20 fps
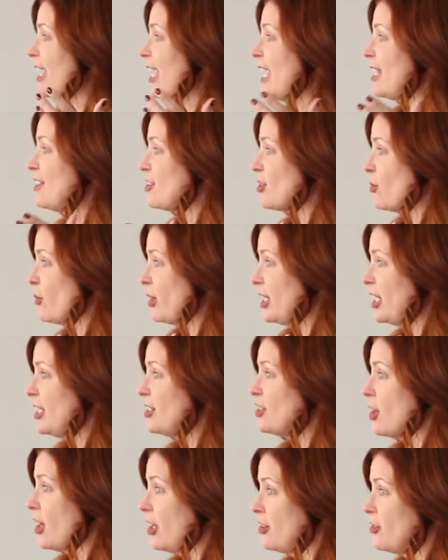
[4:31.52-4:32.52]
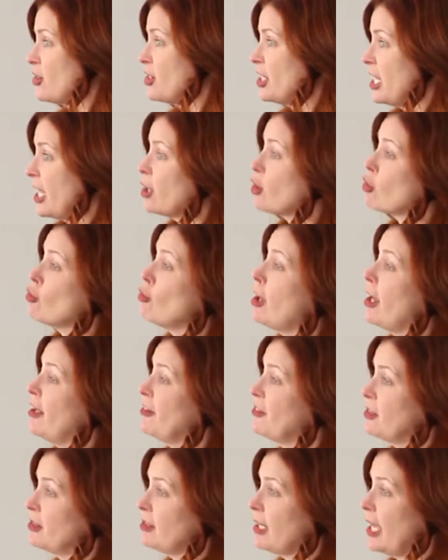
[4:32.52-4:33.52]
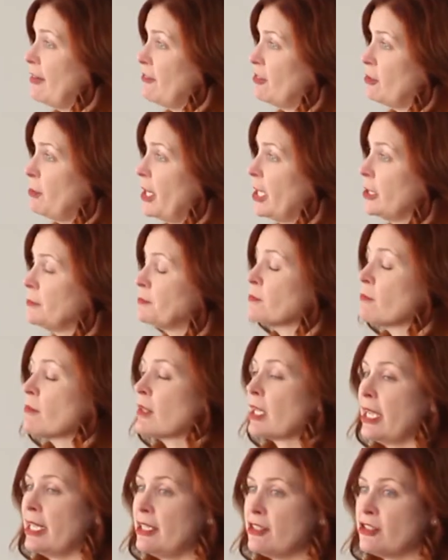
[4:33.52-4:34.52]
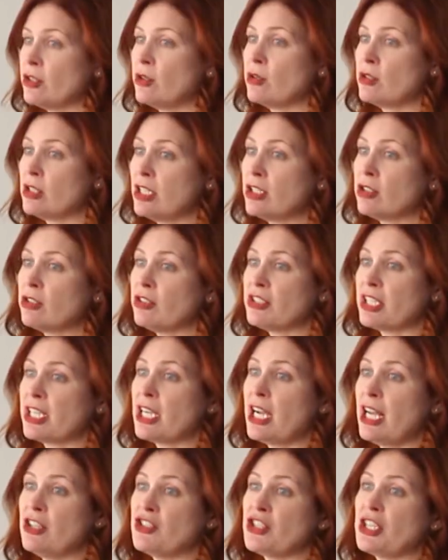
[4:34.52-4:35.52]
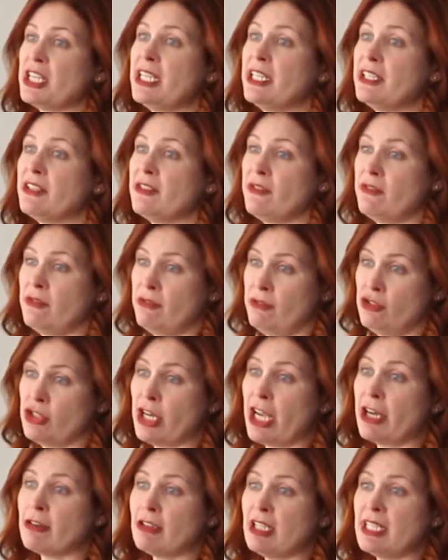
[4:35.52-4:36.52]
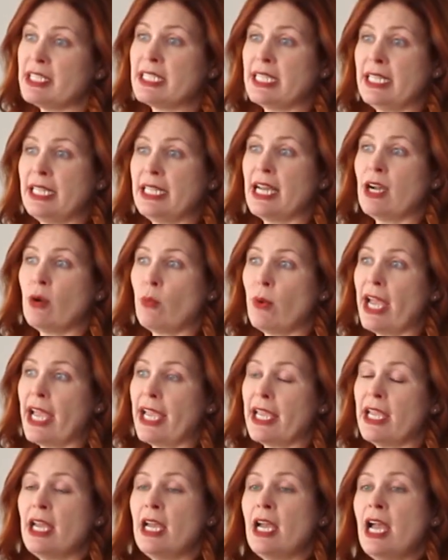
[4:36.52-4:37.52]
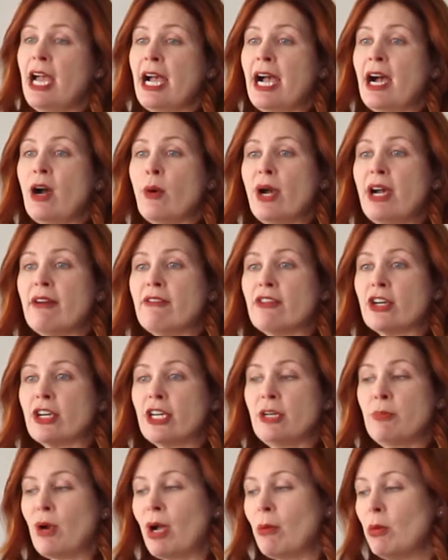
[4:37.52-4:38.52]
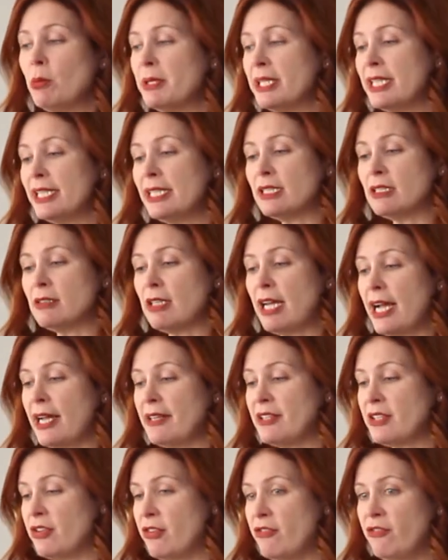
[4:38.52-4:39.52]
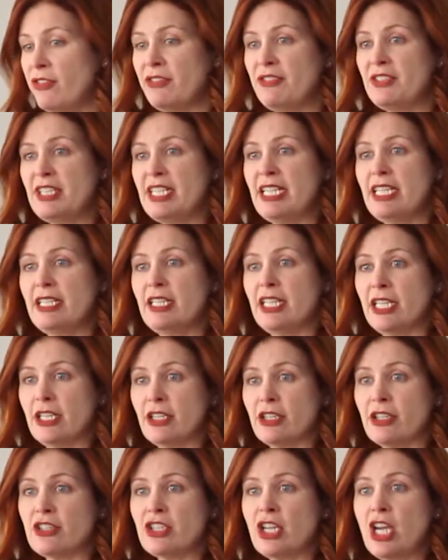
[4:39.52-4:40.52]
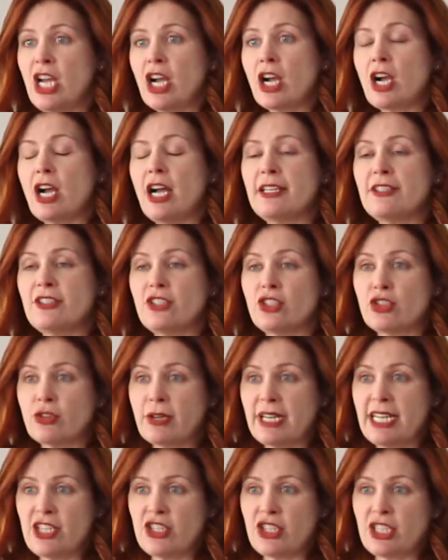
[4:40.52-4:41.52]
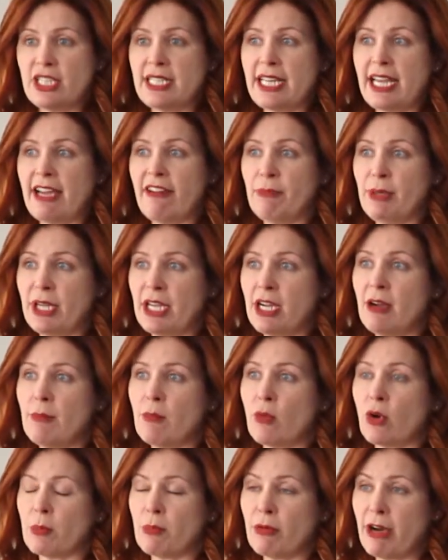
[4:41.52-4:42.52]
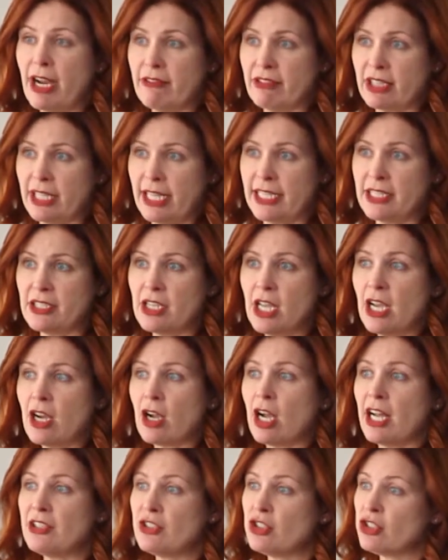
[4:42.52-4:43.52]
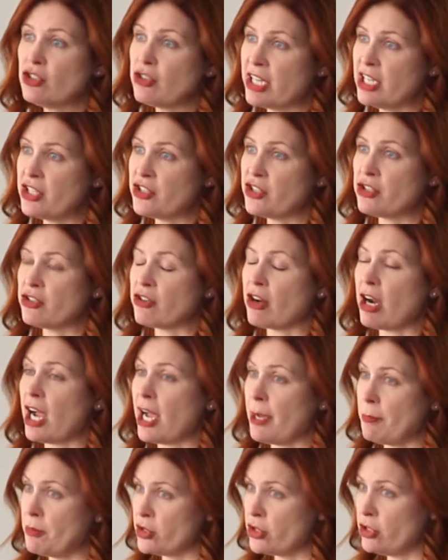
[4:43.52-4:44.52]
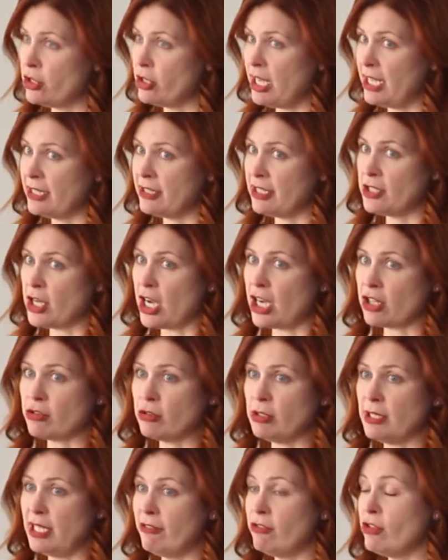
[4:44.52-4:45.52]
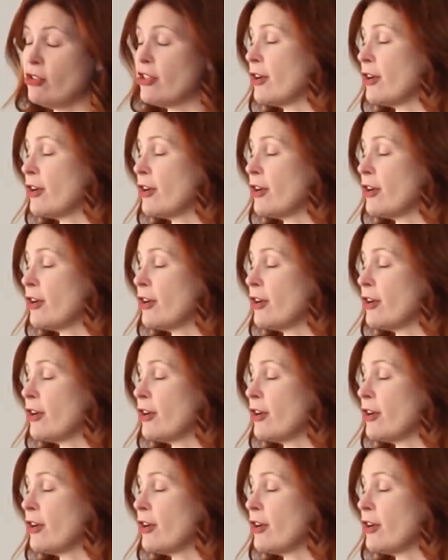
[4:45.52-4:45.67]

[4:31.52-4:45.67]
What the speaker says: And so we need to understand across the lifespan, and so clinical psychology is generalist in that way. However, probably in the last 15 years, concentrations have become more prevalent. Concentrations are optional at the doctoral level.